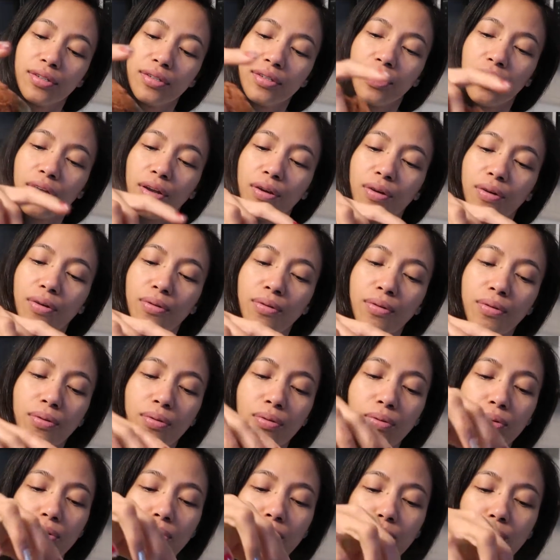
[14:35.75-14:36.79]
So,
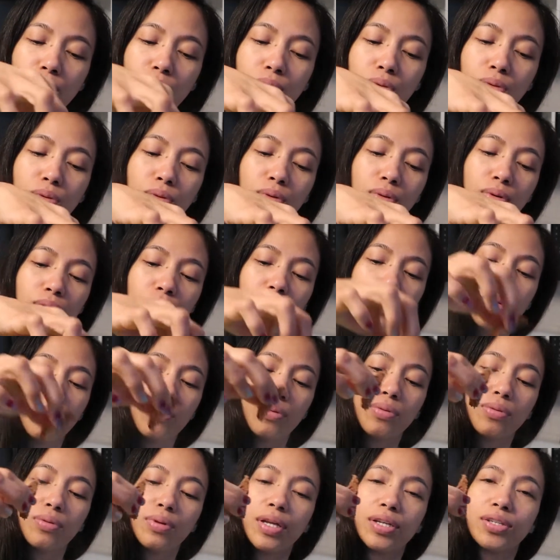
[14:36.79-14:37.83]
ooh.
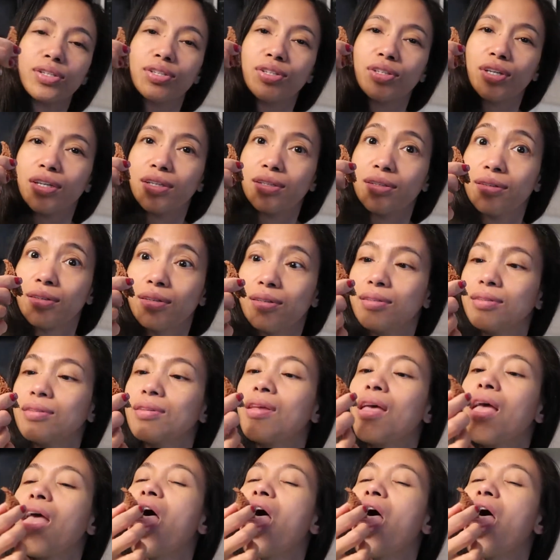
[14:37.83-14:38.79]
Let's taste this.